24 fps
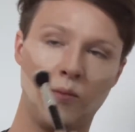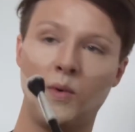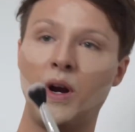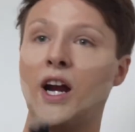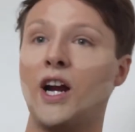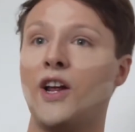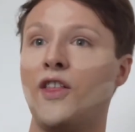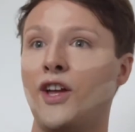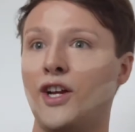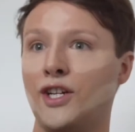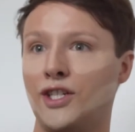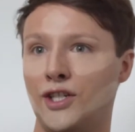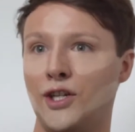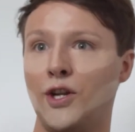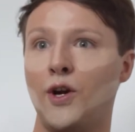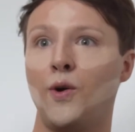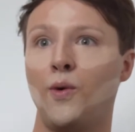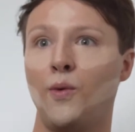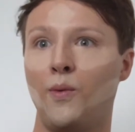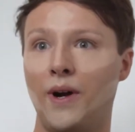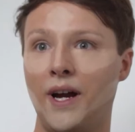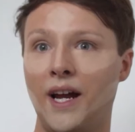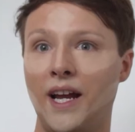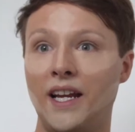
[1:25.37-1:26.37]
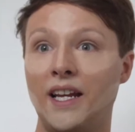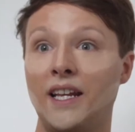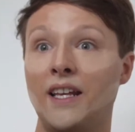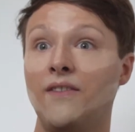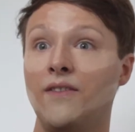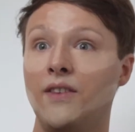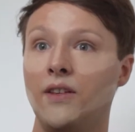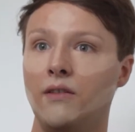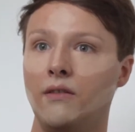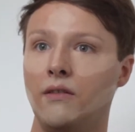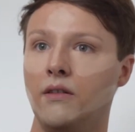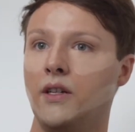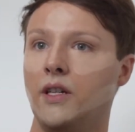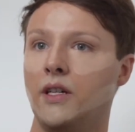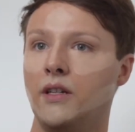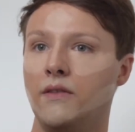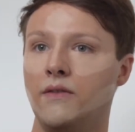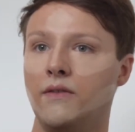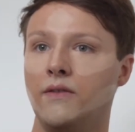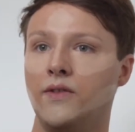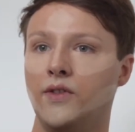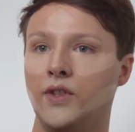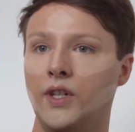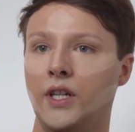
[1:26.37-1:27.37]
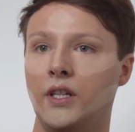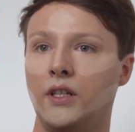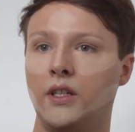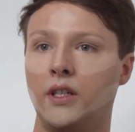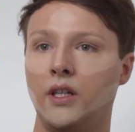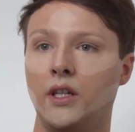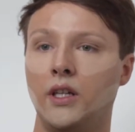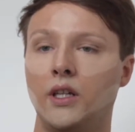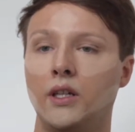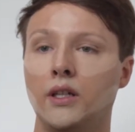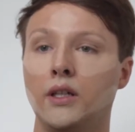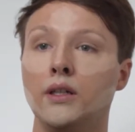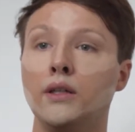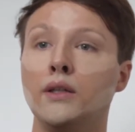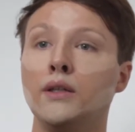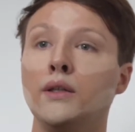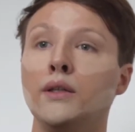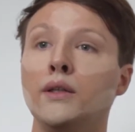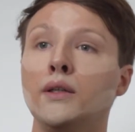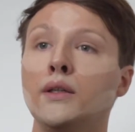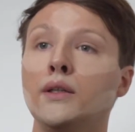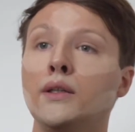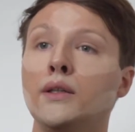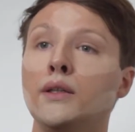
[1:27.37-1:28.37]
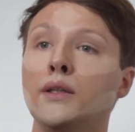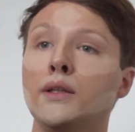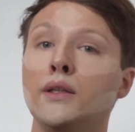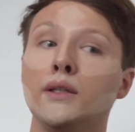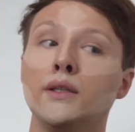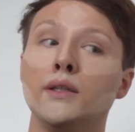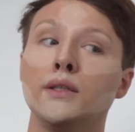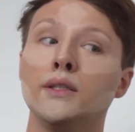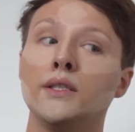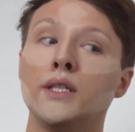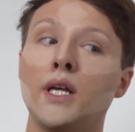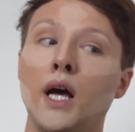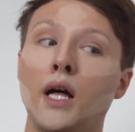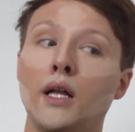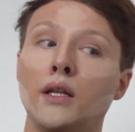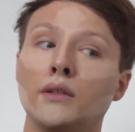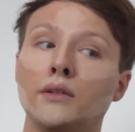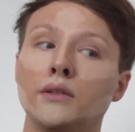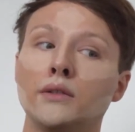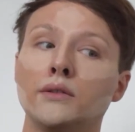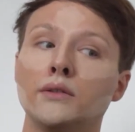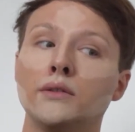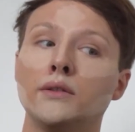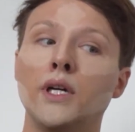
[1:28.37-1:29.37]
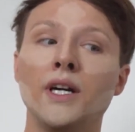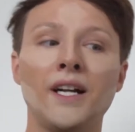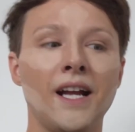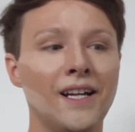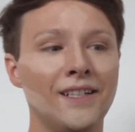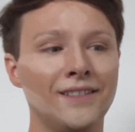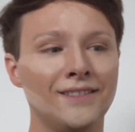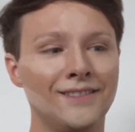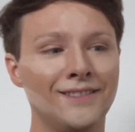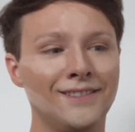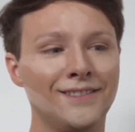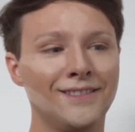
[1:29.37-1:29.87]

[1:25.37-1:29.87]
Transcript: where there's no white, if you can freaking tell. Okay?